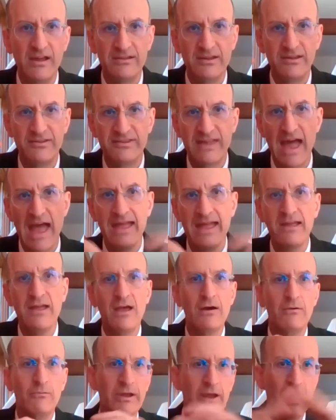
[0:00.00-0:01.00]
to
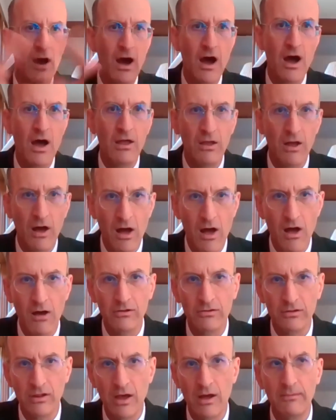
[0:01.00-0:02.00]
say we all
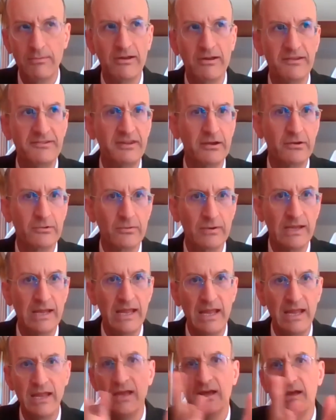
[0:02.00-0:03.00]
globalists
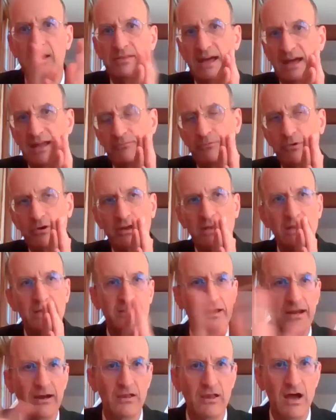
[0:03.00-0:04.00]
agree that we're going
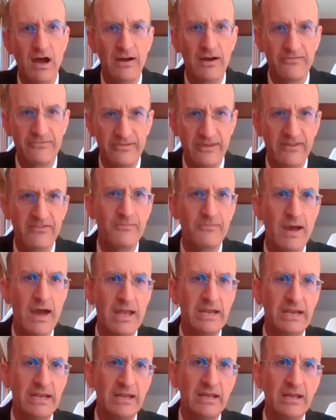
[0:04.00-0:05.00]
to kill off this
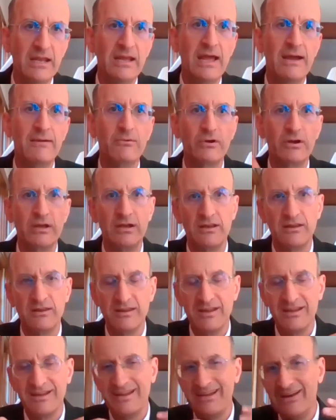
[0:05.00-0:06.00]
many and we're going